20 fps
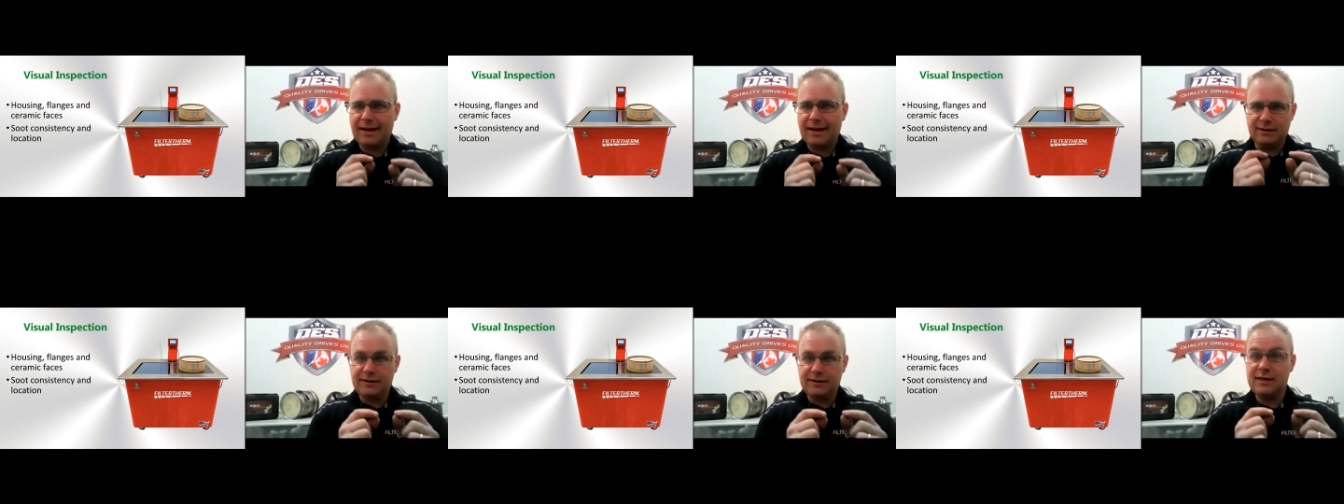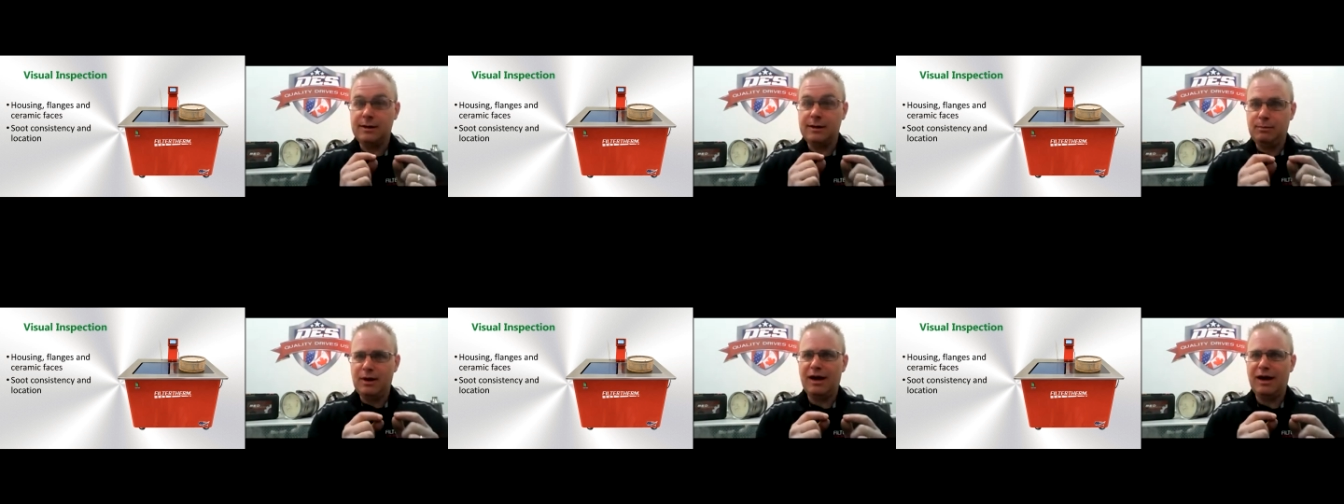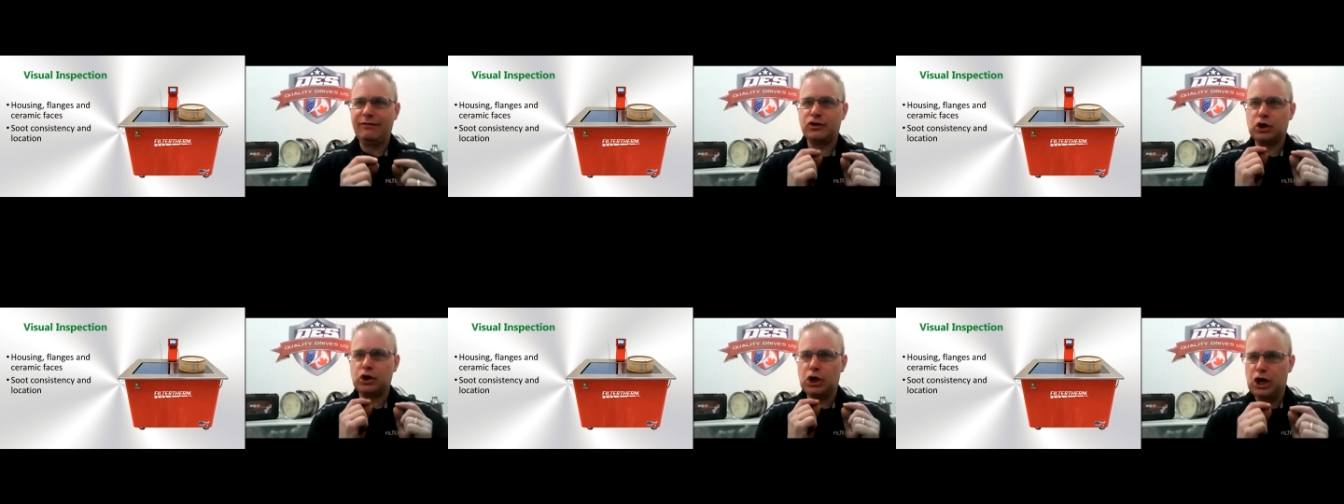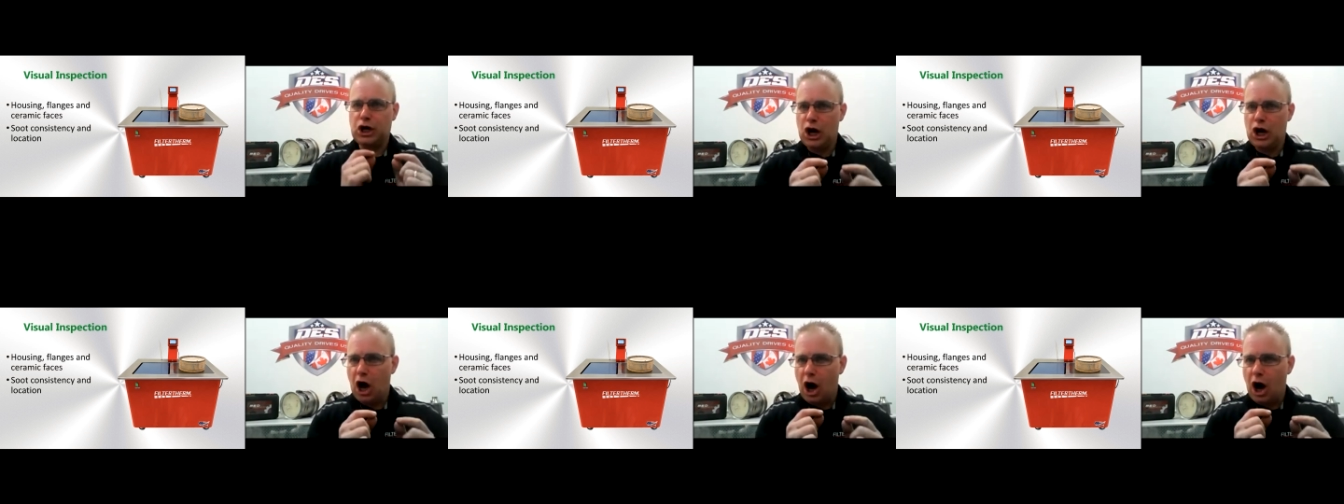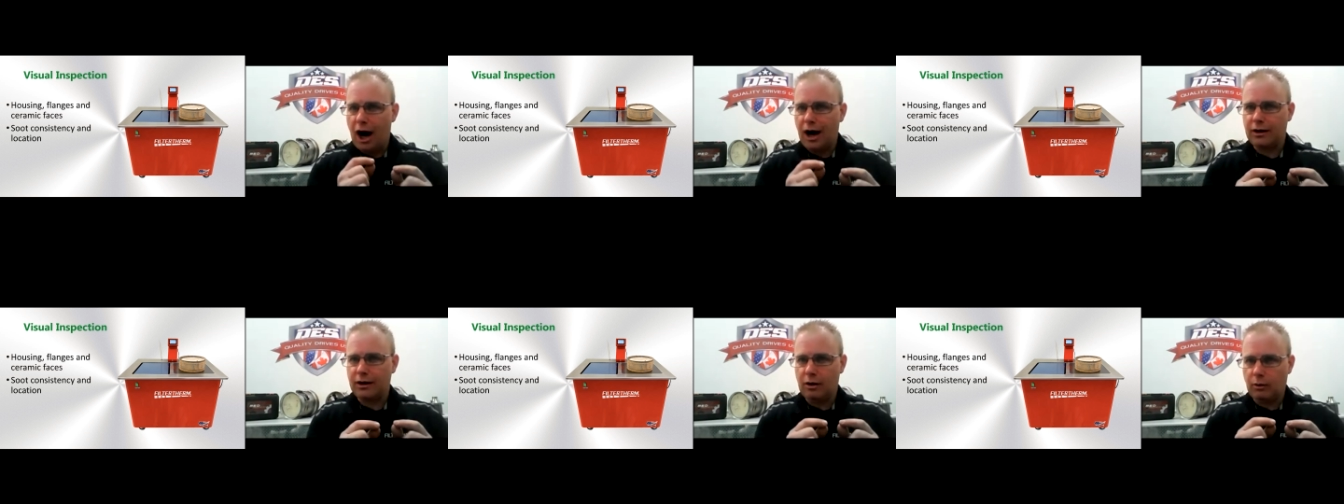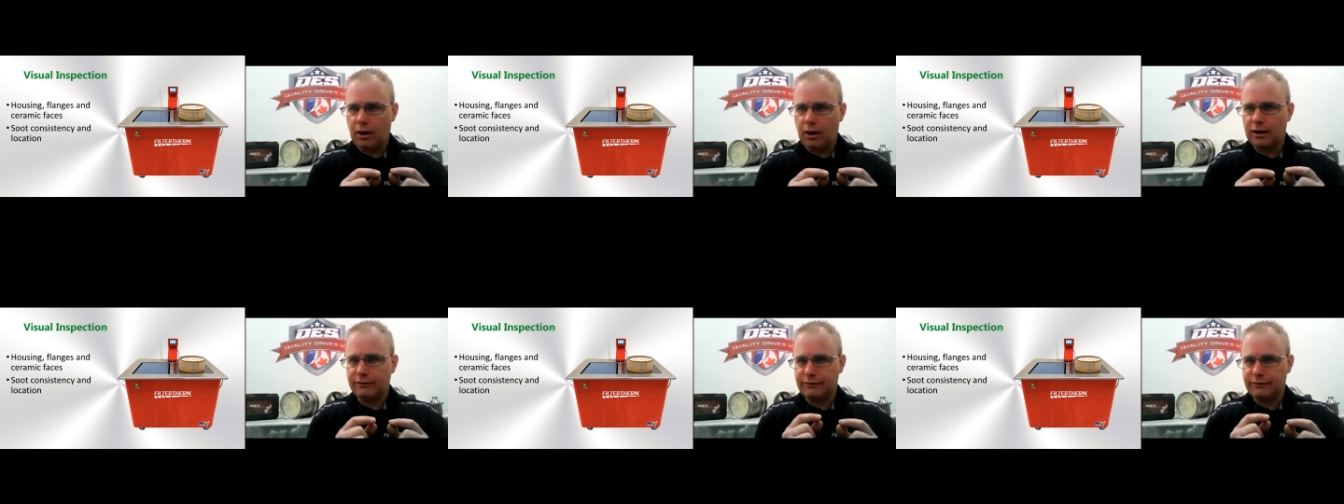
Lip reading: this DPF should not go on a